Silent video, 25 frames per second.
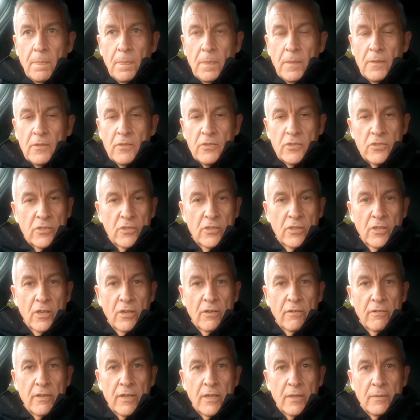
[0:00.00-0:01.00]

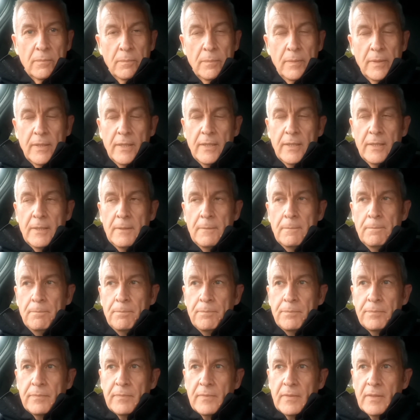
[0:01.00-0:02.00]
scenario. But
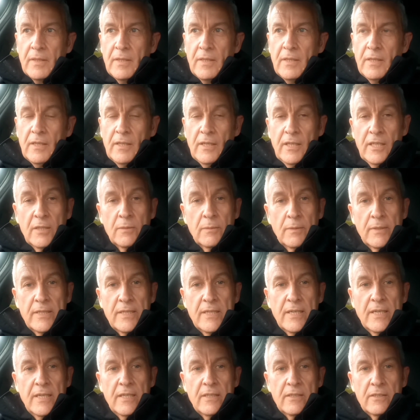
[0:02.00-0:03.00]
anyway,
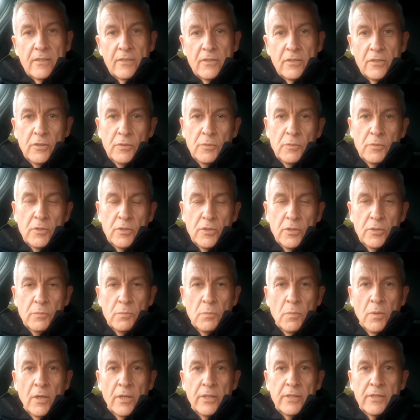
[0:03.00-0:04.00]
yeah, it's good
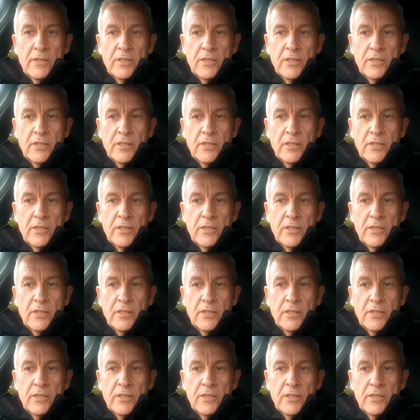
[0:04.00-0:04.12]
mod.